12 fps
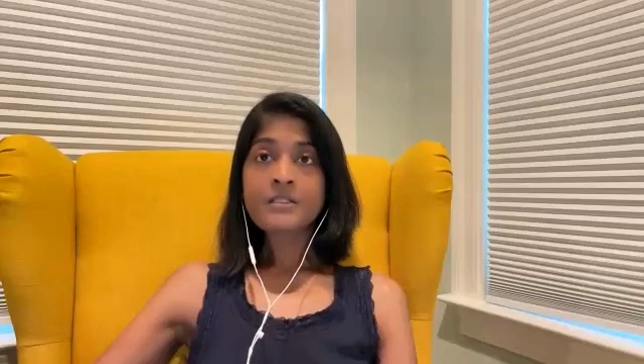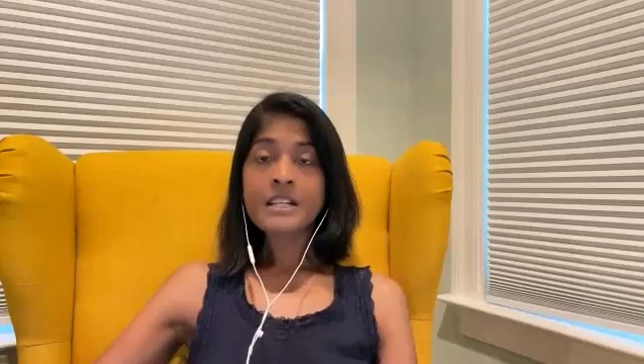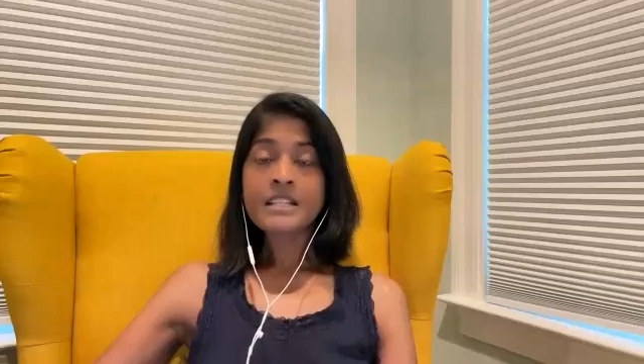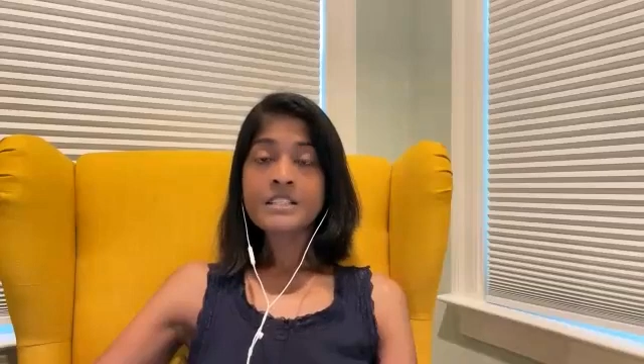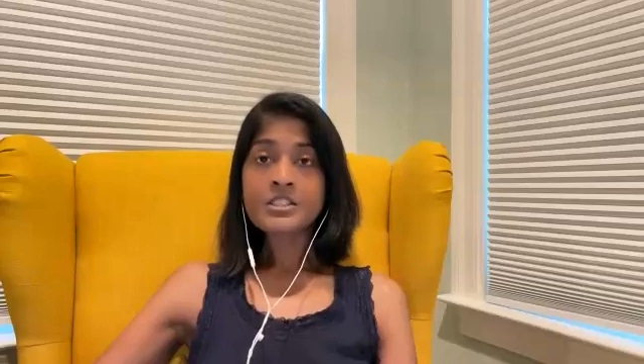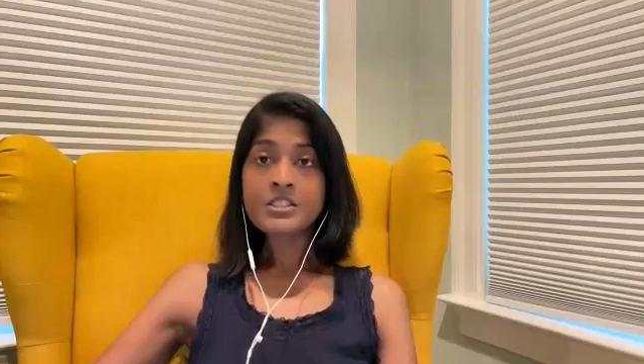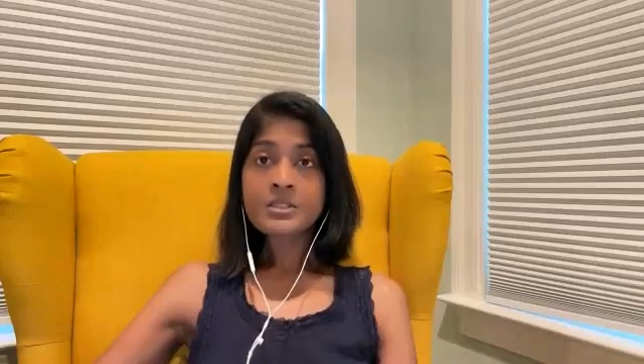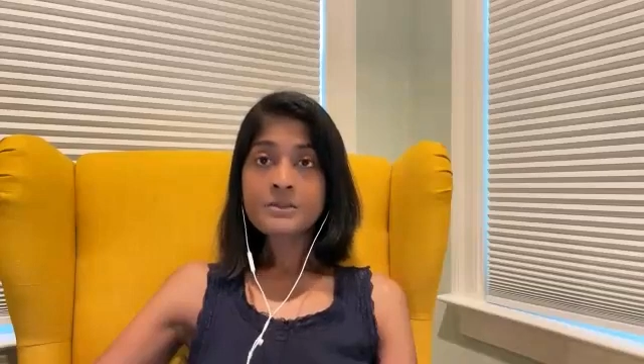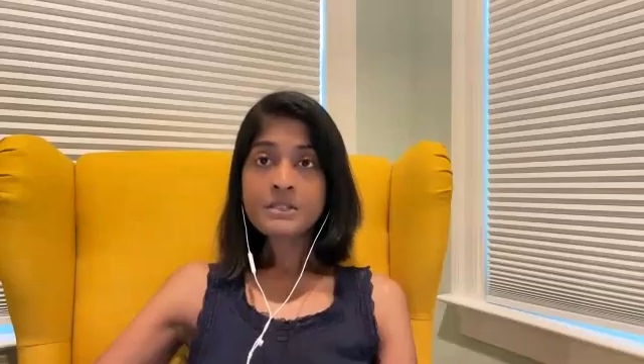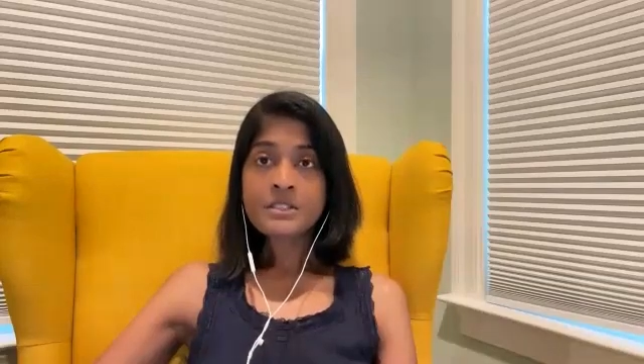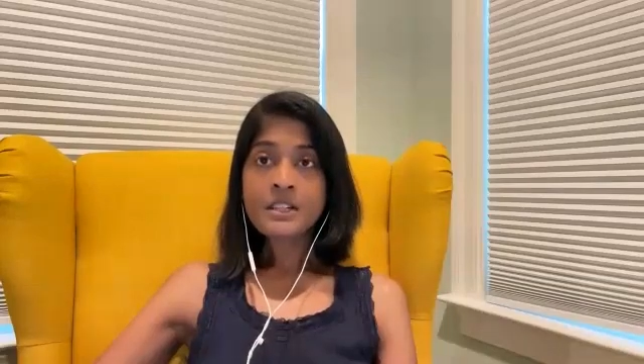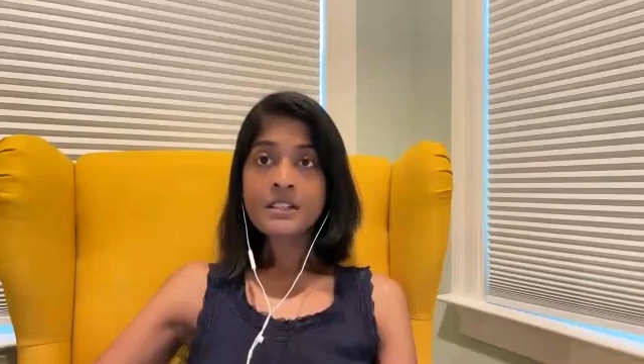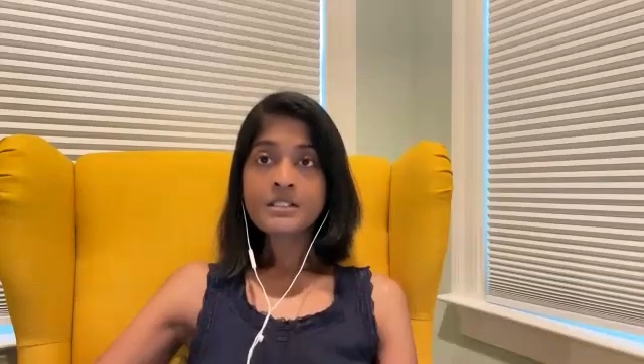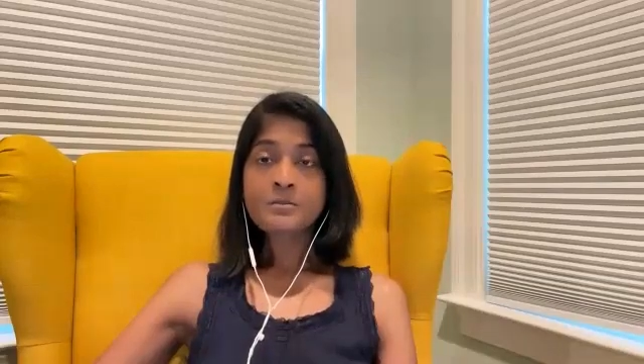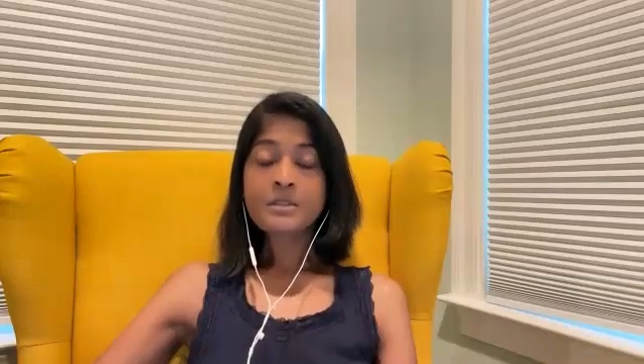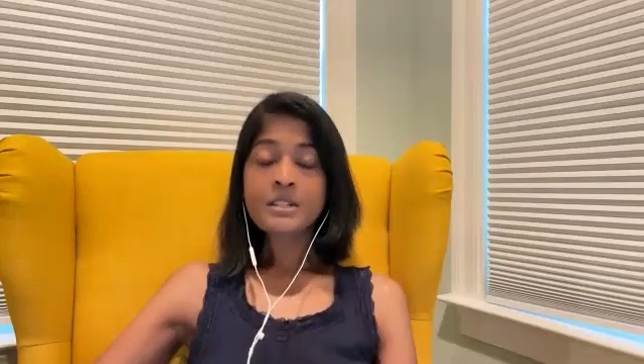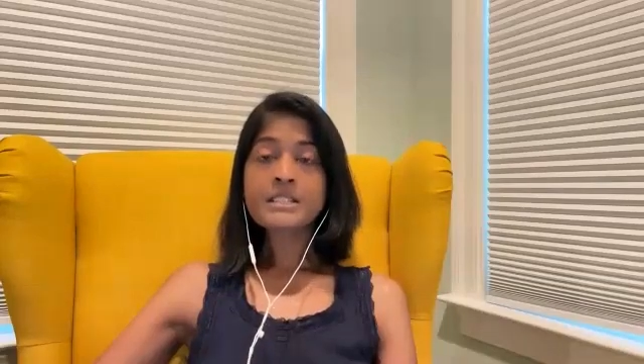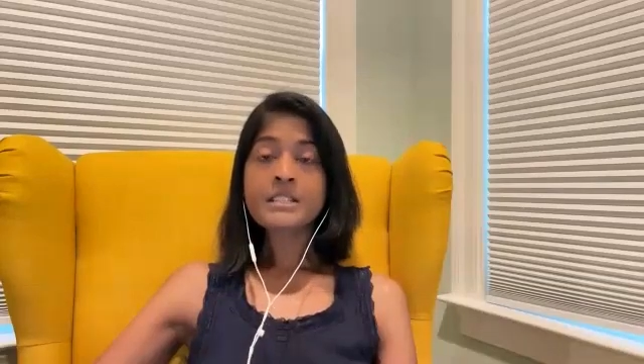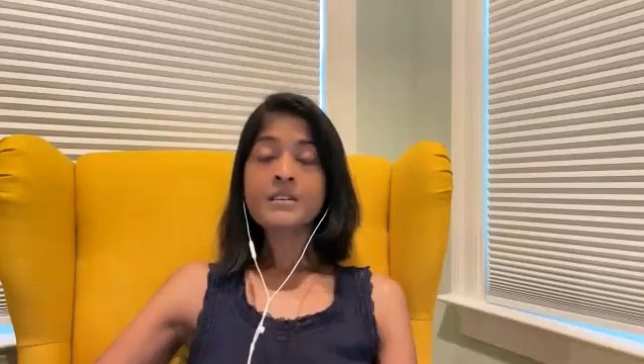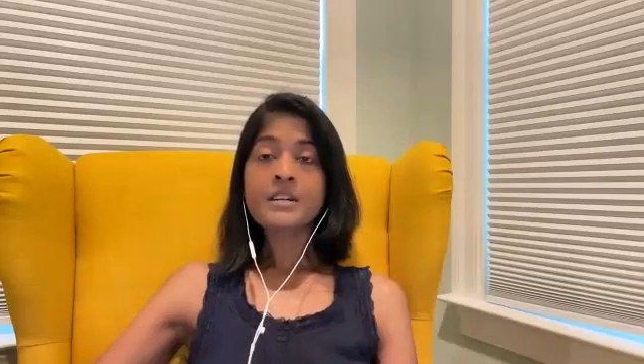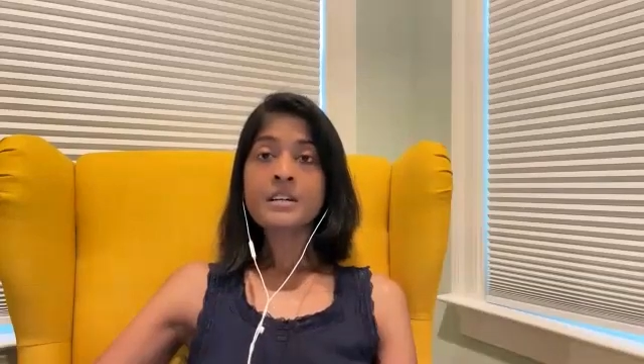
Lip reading: relationships are starting to break down,